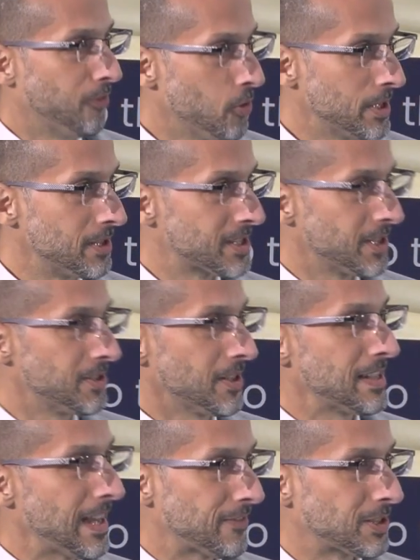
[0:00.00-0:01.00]
for you, so you
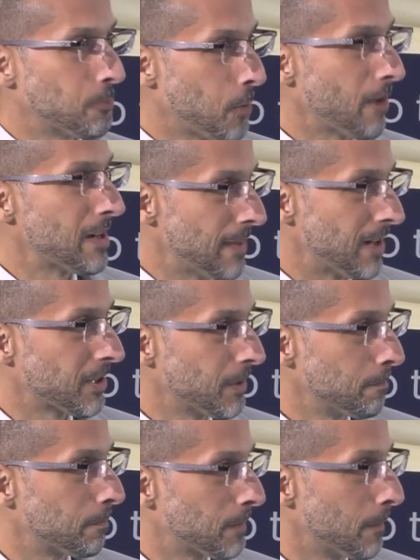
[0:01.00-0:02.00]
don't have to worry about
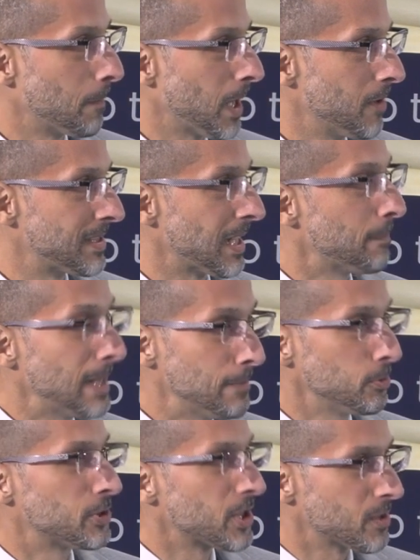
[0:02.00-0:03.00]
composing it.
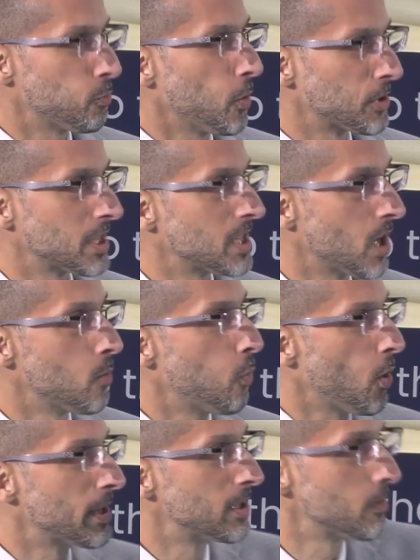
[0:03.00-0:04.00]
People just want to know
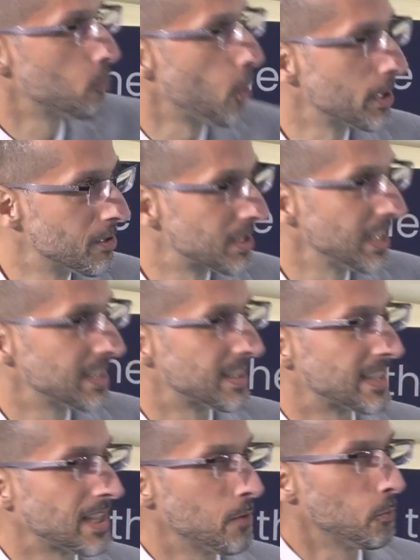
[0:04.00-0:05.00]
what you think.
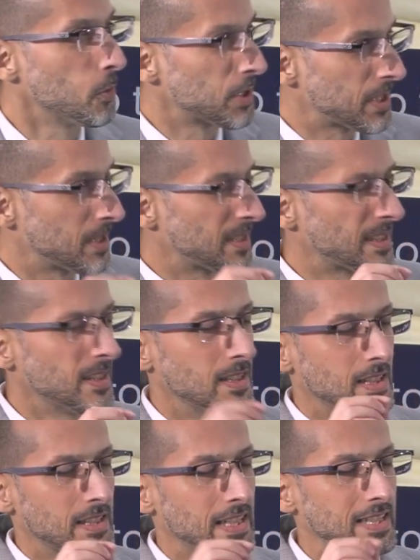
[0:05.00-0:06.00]
They don't
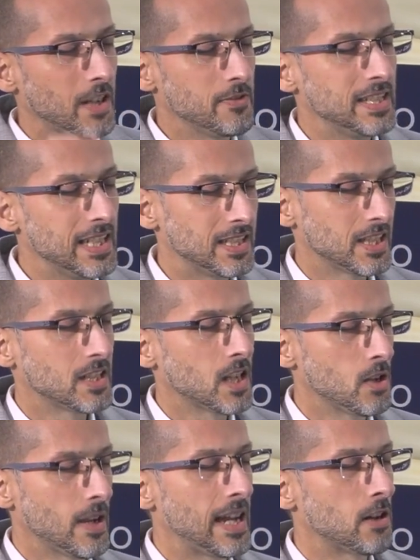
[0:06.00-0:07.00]
need to
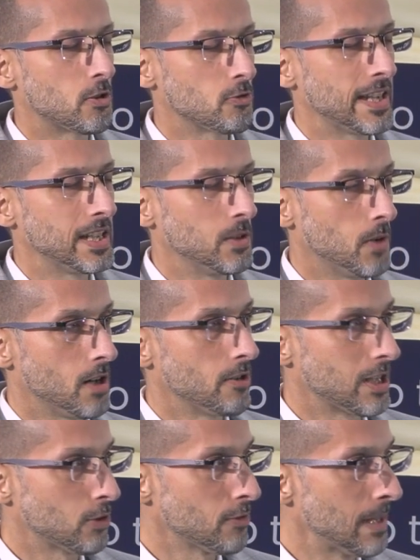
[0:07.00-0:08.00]
know how great you are
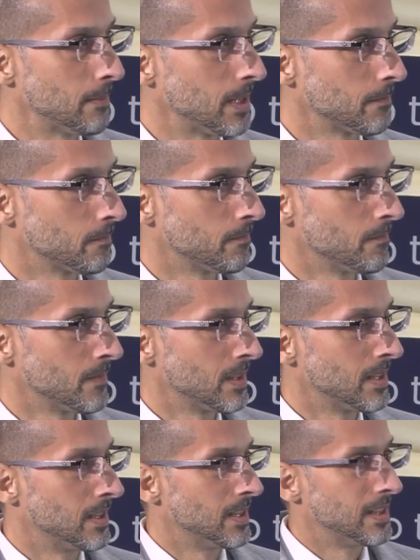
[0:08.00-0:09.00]
at grammar.
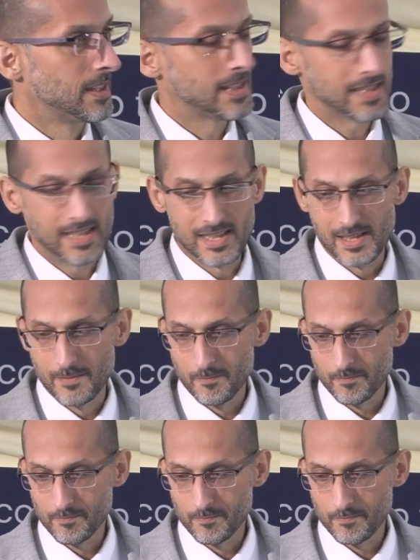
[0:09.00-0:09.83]
This is